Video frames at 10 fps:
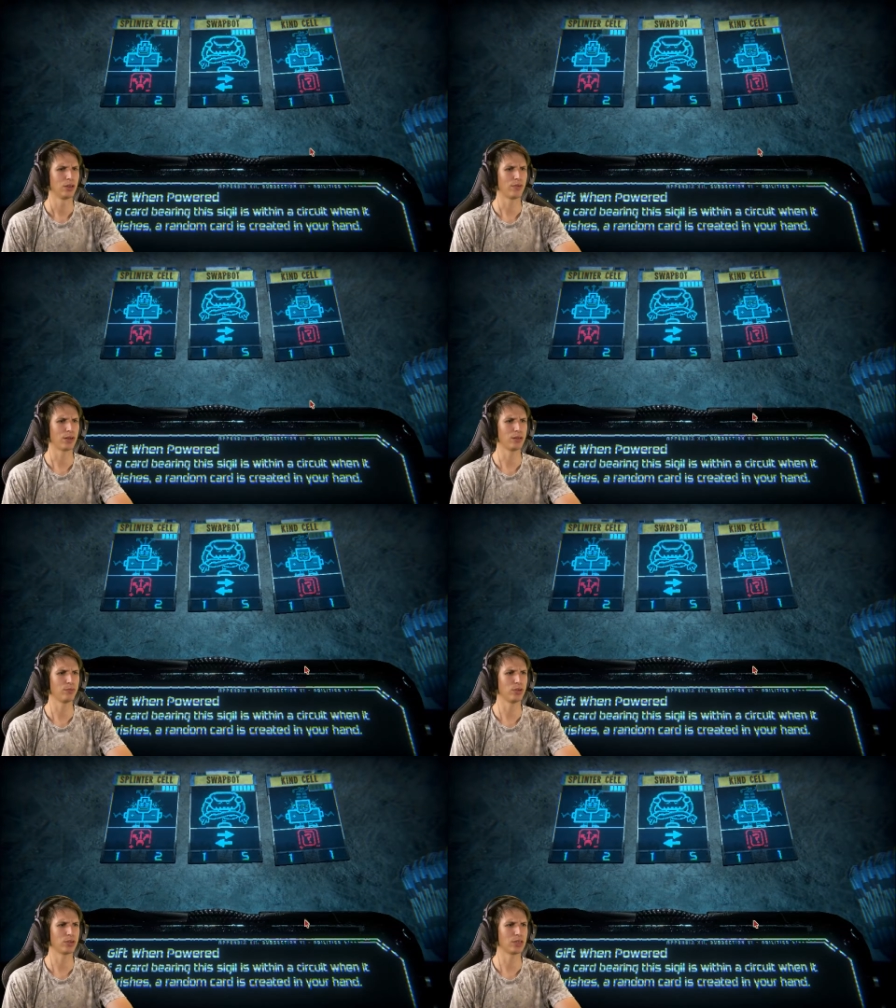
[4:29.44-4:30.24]
If I can't
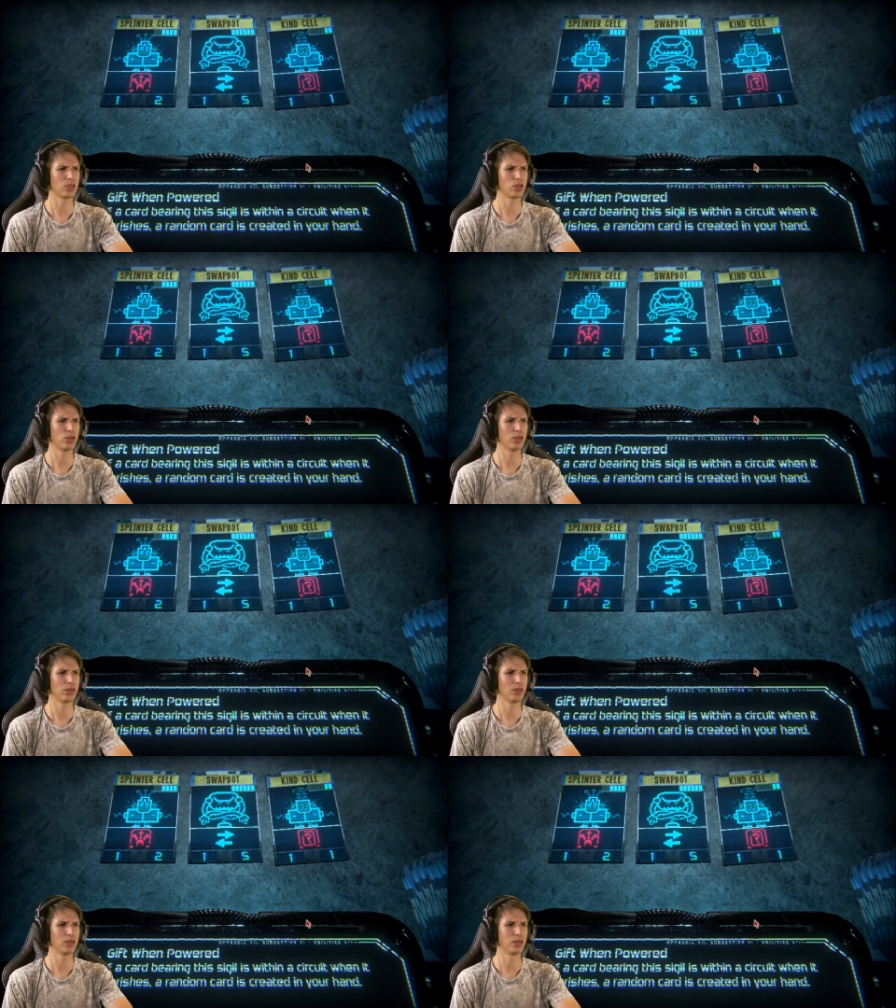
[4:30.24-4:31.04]
bring the
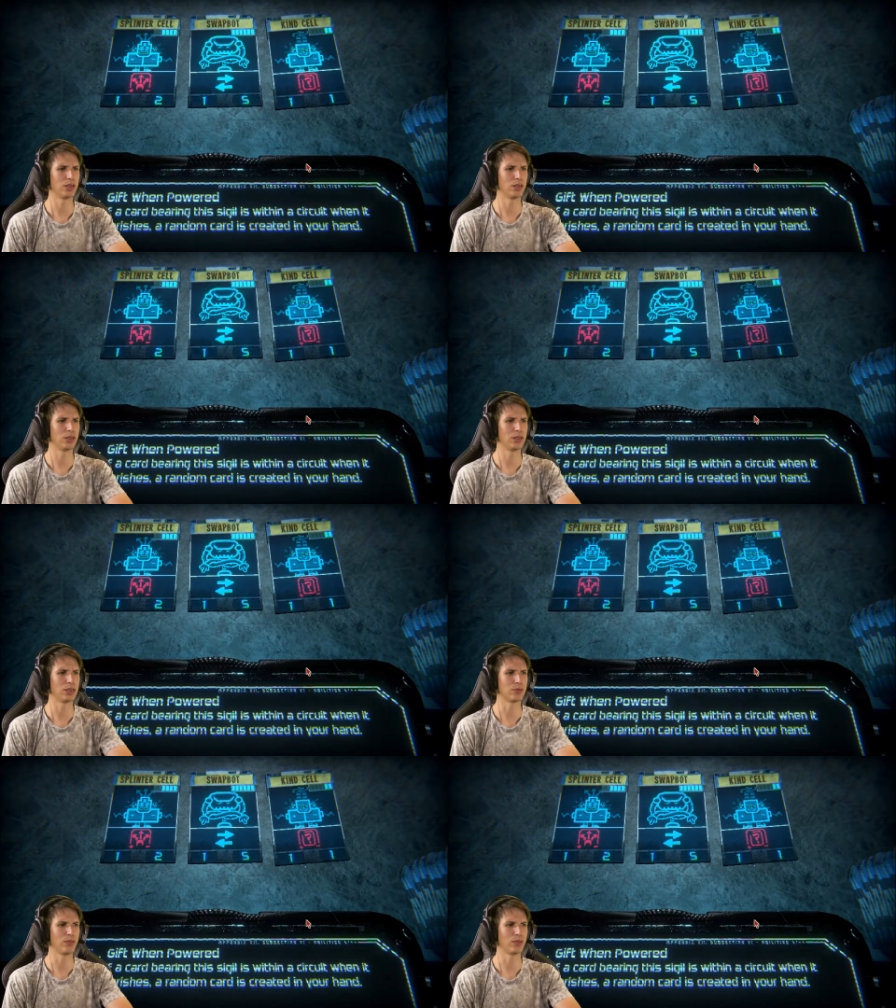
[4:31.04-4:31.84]
sigil
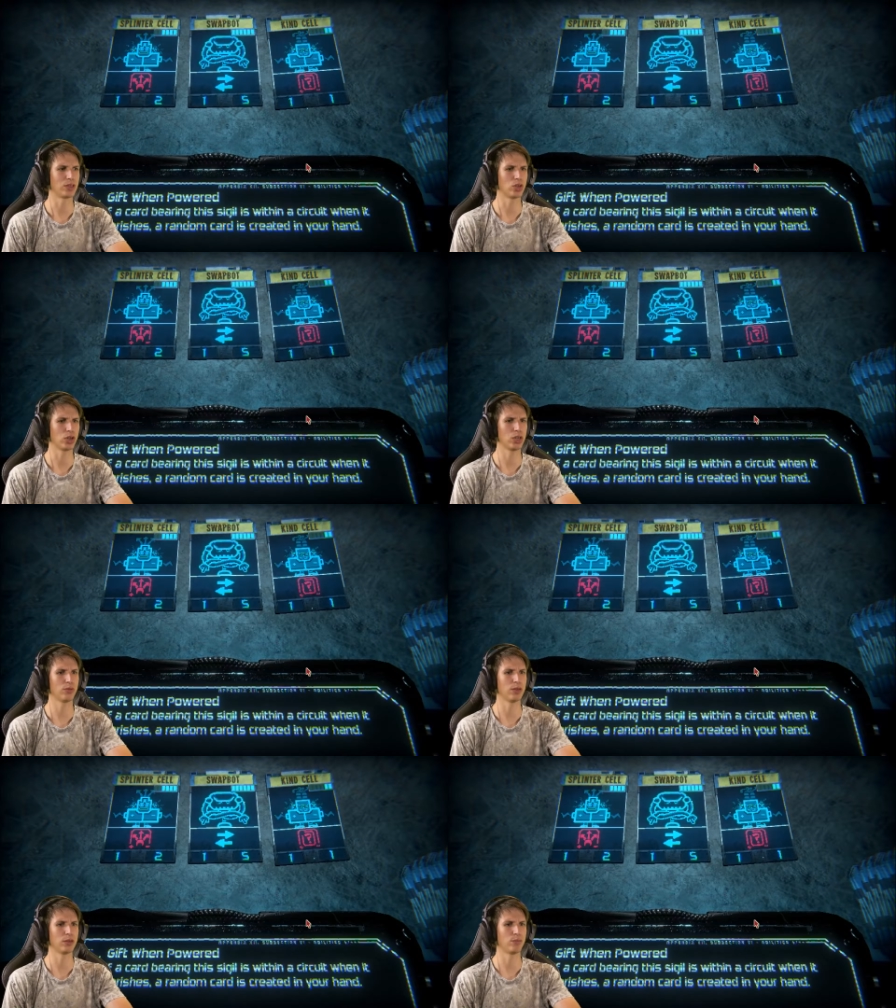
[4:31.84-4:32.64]
is within the circuit.
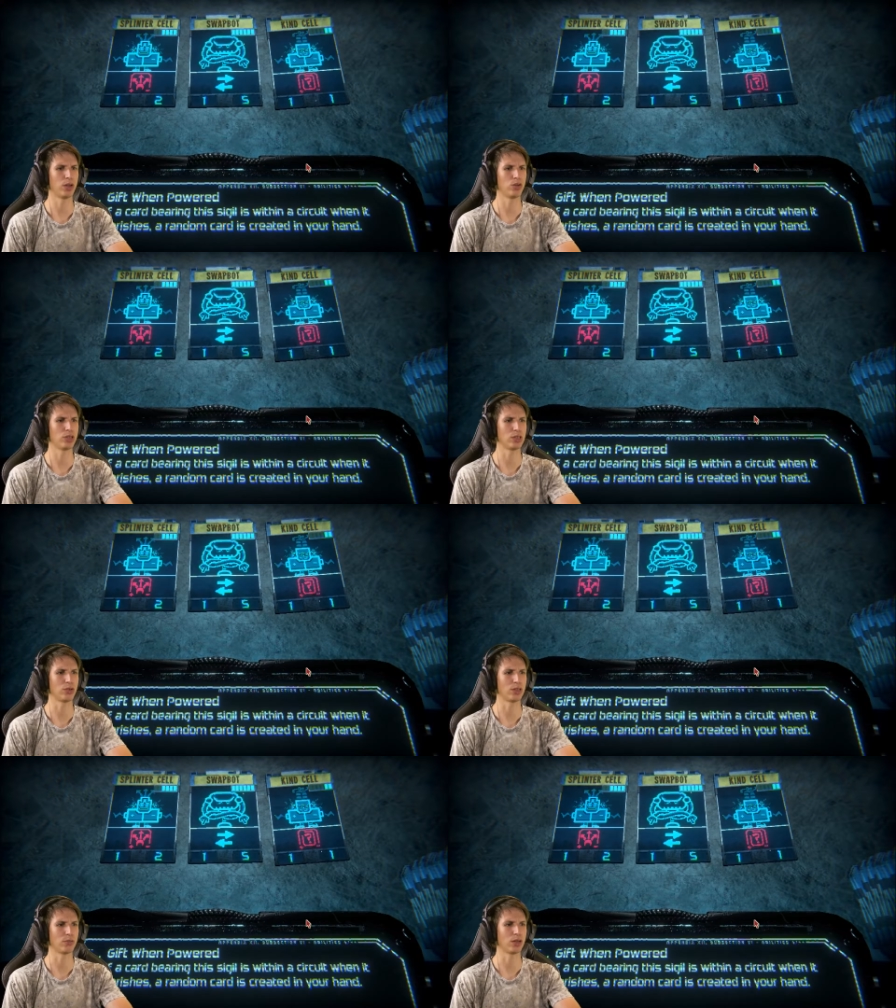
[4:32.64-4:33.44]
When it perishes, a
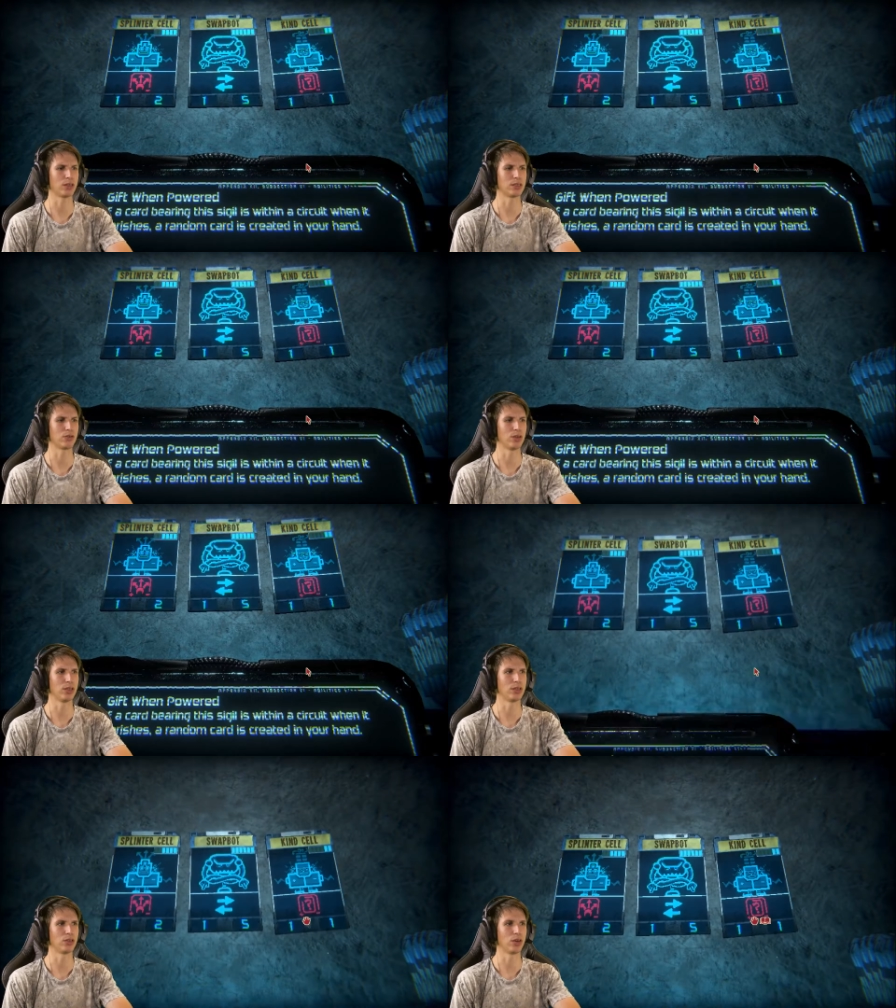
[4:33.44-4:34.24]
random card is
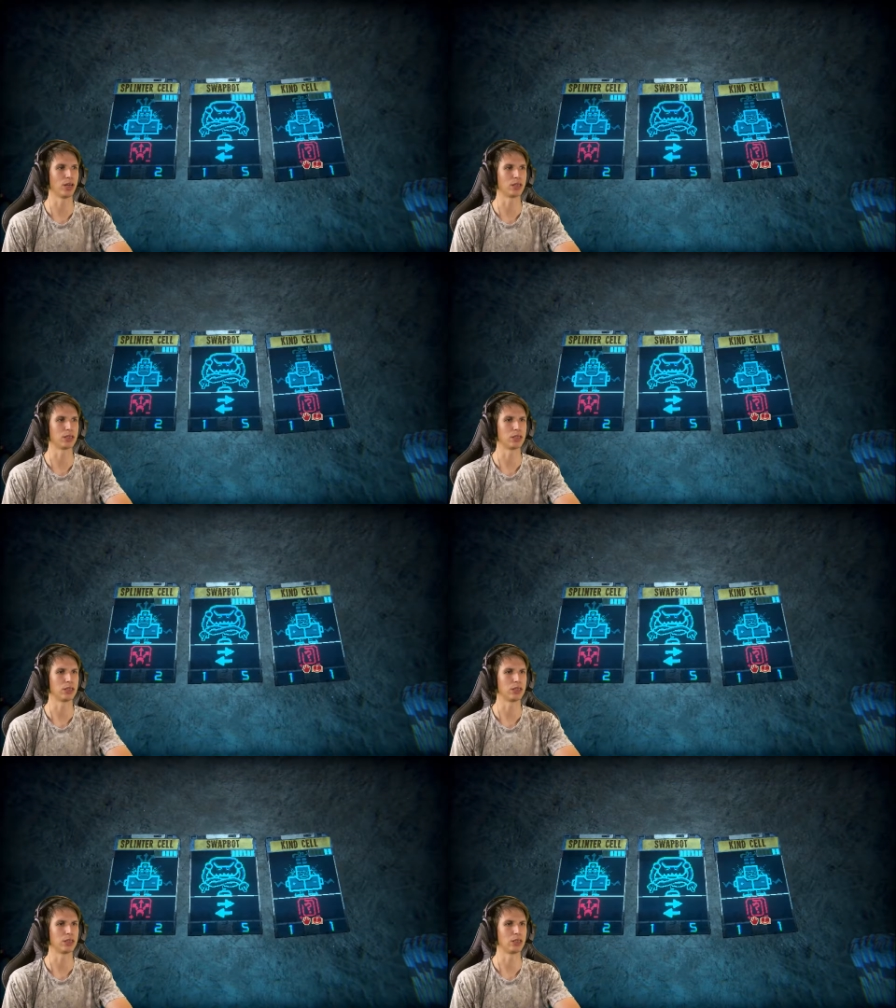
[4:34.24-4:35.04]
created in your hand.
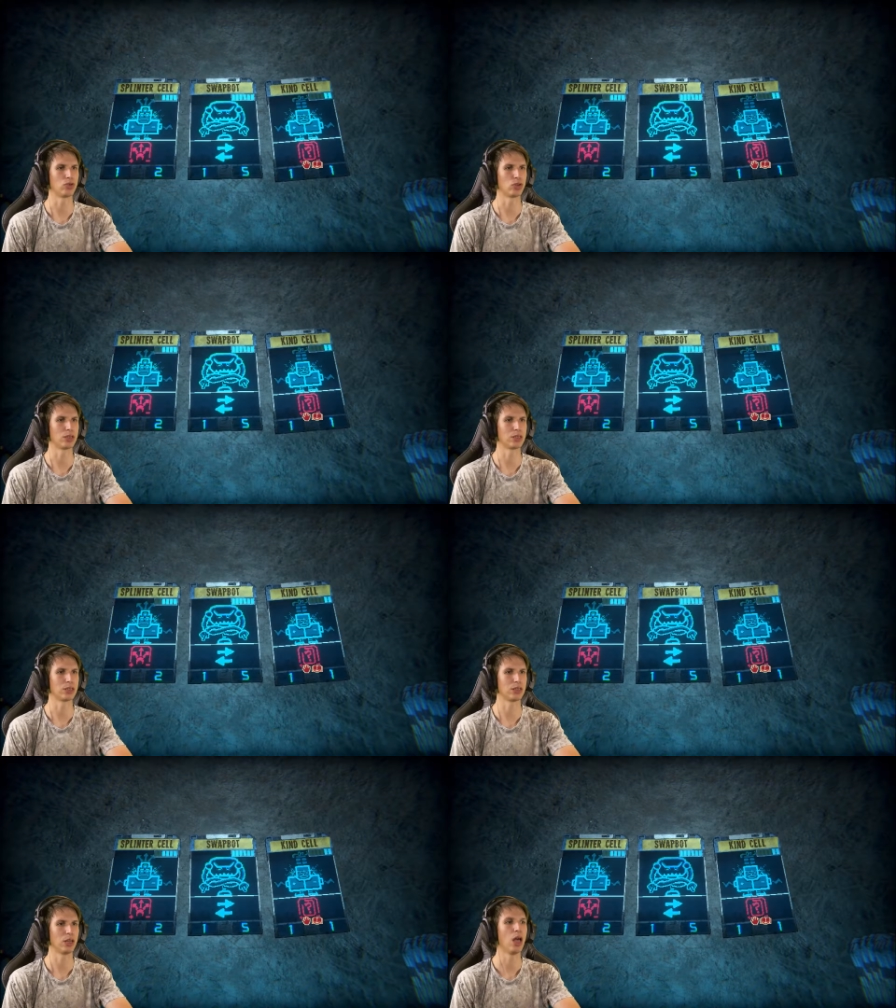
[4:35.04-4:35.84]
Interesting.